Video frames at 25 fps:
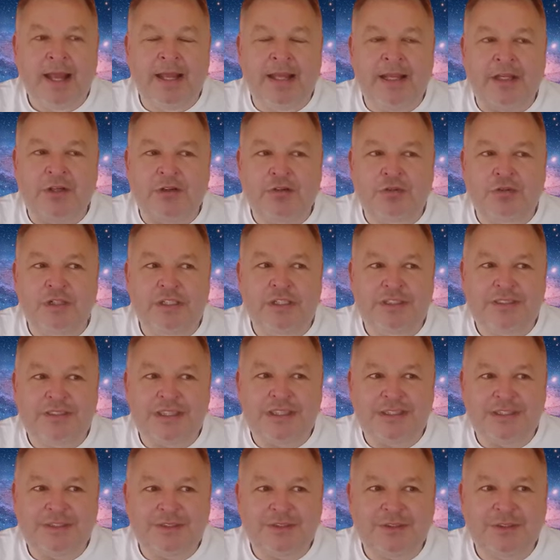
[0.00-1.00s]
An
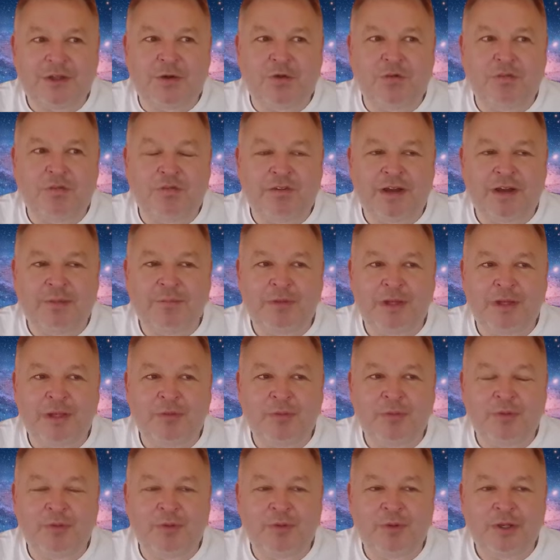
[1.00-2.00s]
increasing soul family.
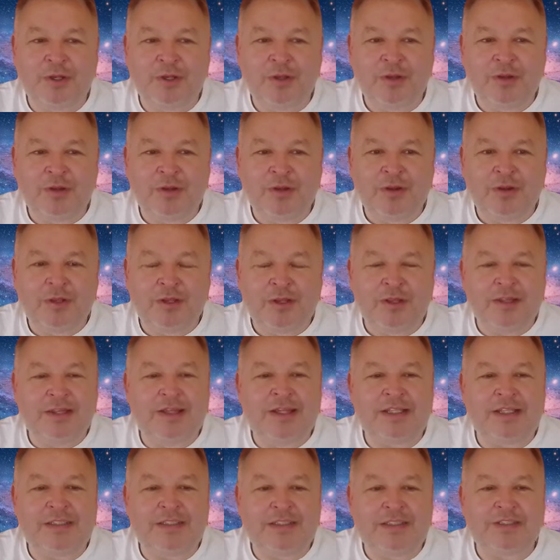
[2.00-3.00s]

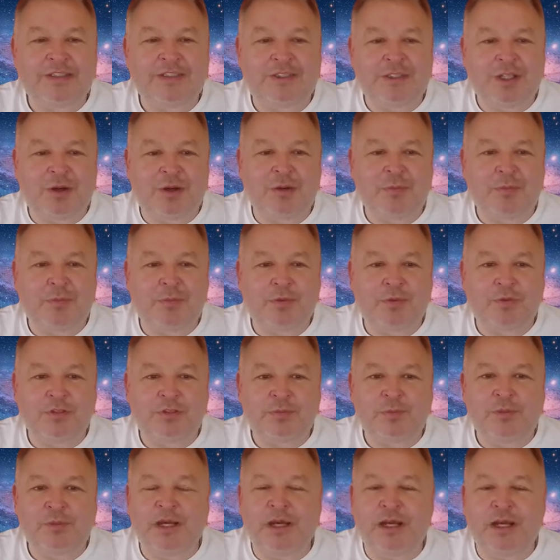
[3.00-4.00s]
This is so
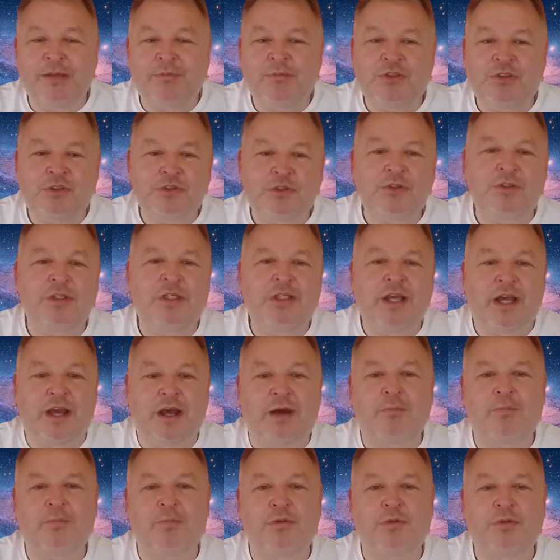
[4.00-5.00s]
important to me. I am truly
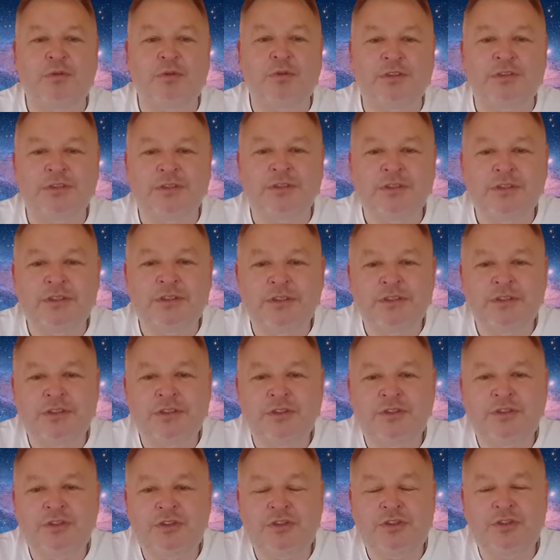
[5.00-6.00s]
humbled
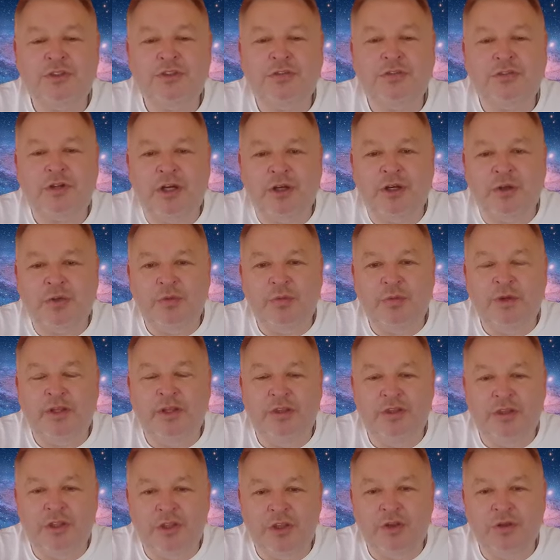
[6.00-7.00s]
to grow
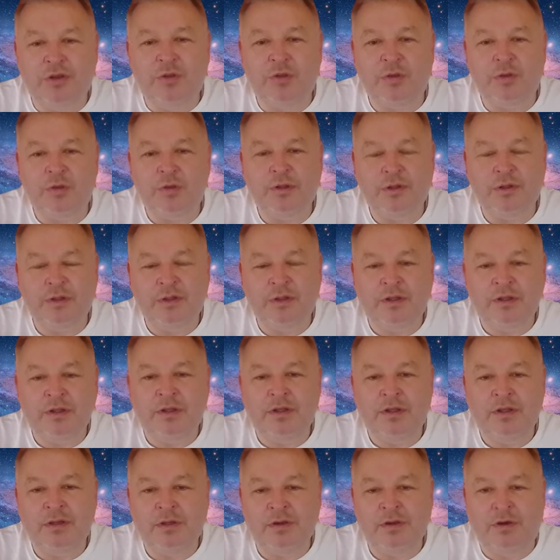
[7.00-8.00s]
with you
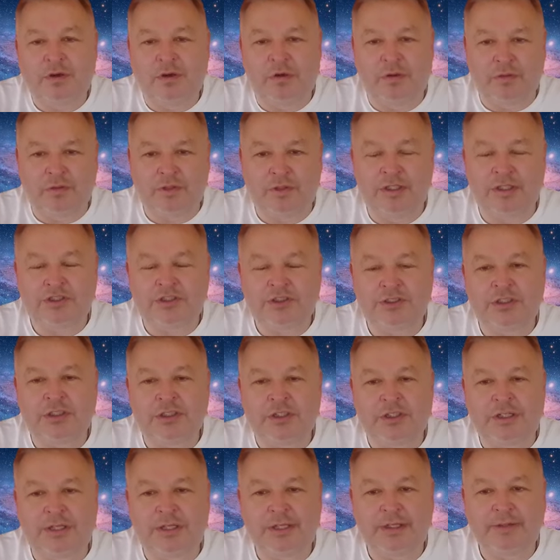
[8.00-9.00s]
on this
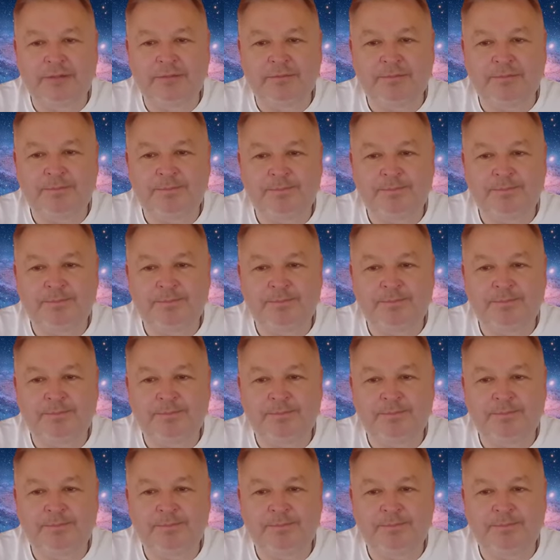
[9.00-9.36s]
journey.